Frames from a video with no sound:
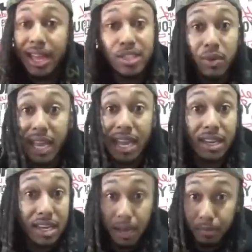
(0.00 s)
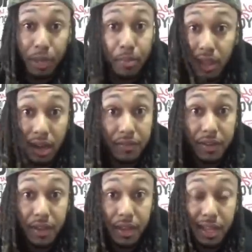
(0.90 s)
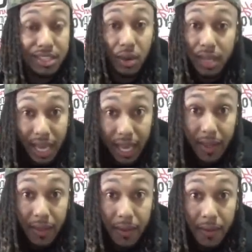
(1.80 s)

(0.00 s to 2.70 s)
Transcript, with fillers: It's okay to cut people off. It's okay.